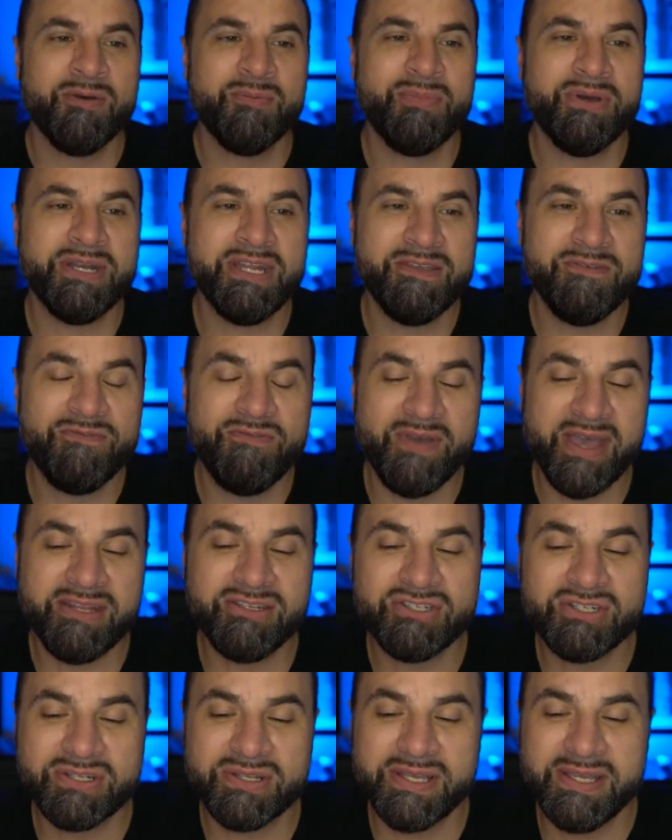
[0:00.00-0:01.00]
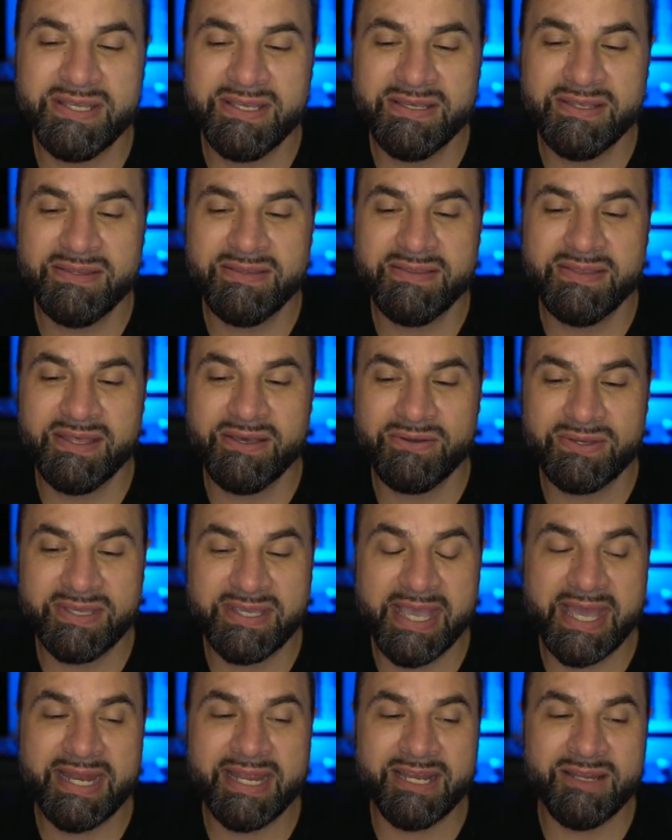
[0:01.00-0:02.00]
but eventually they'll
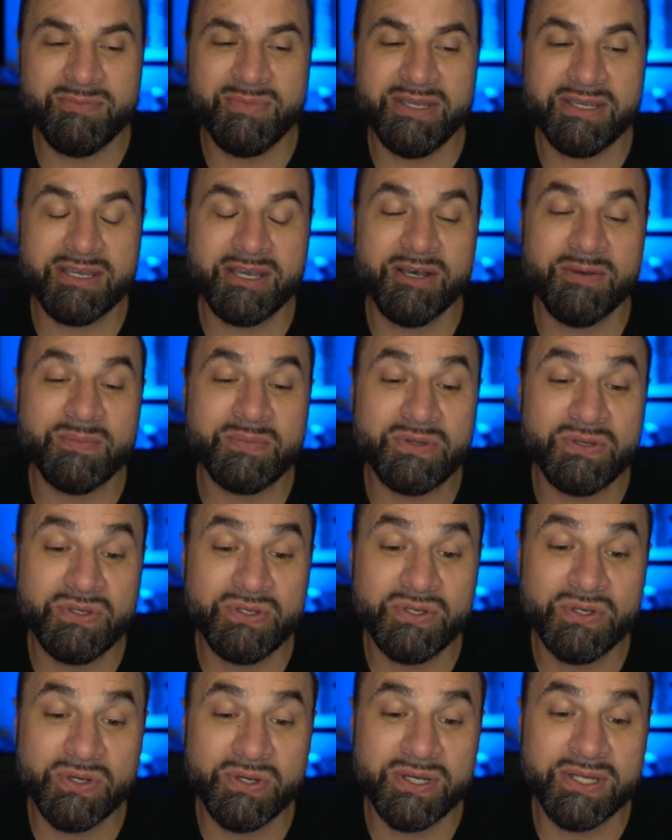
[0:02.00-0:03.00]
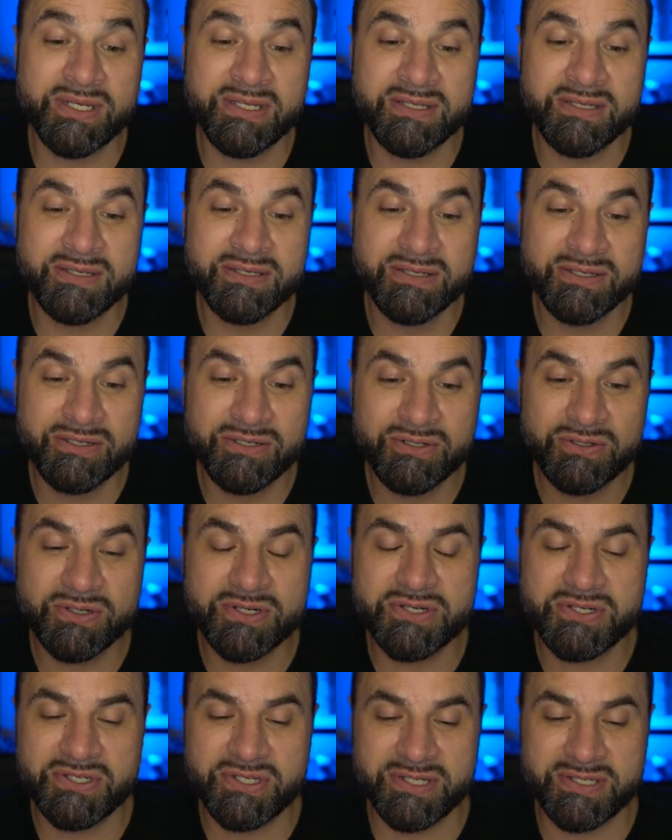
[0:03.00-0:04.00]
get it and become good
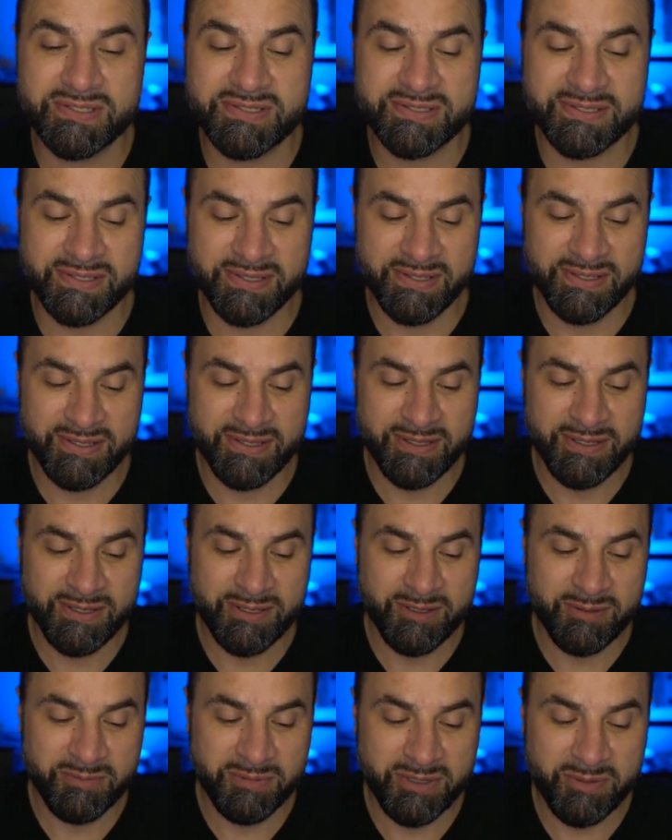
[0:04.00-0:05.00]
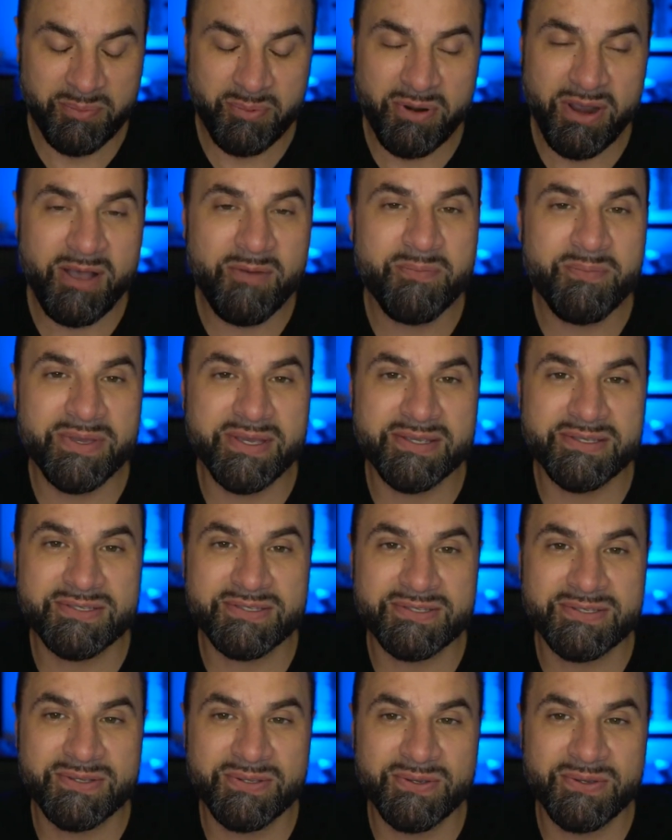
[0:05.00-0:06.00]
Christians. The problem
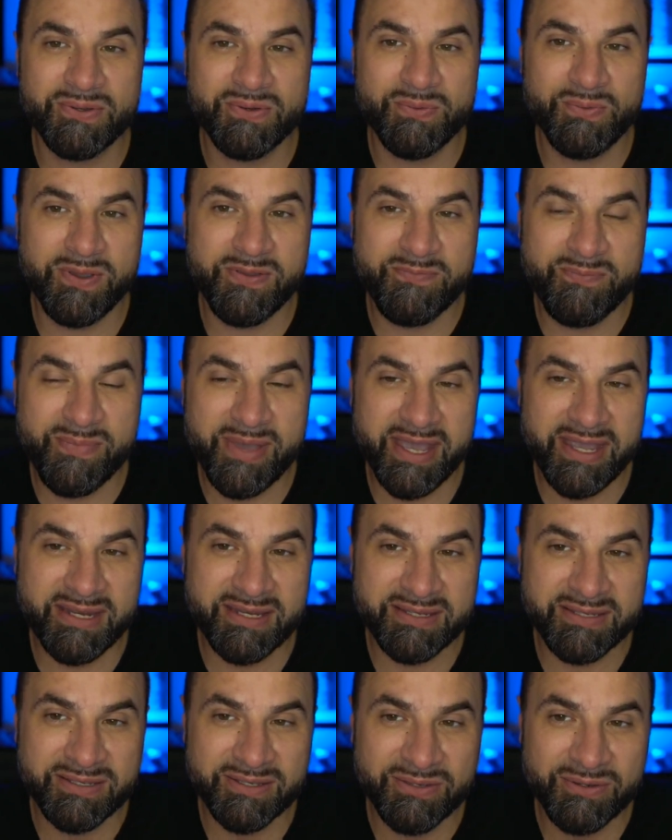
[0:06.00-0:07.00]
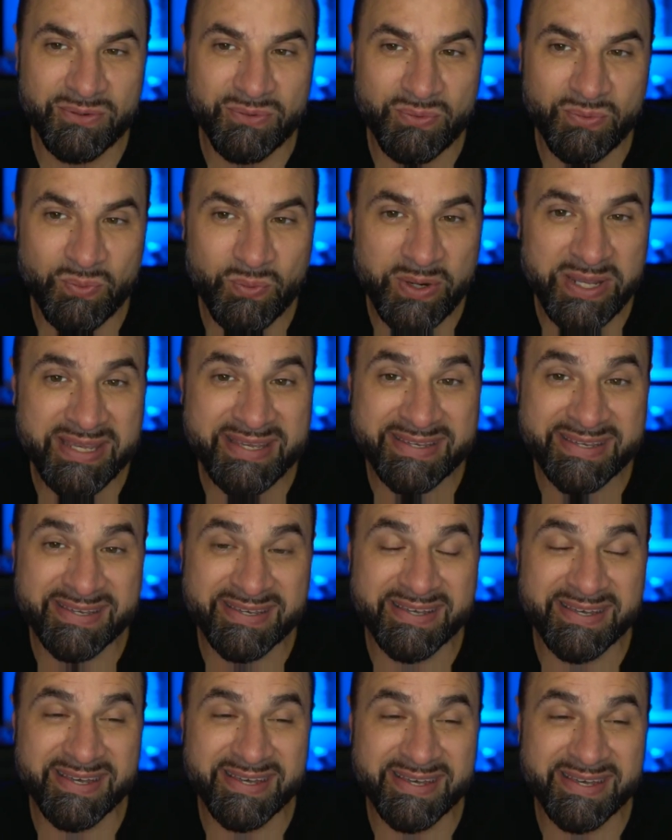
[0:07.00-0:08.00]
is we've made weak
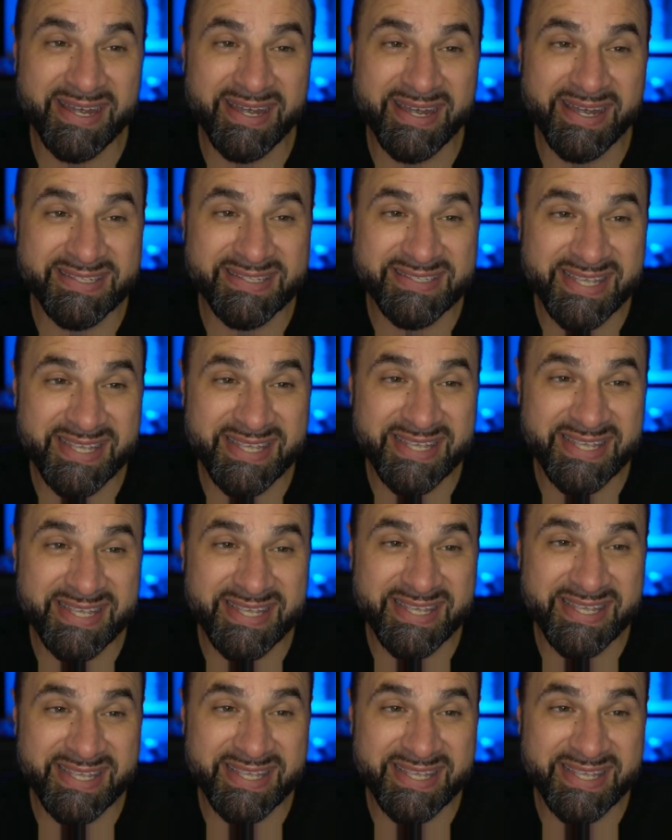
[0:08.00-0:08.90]
attenders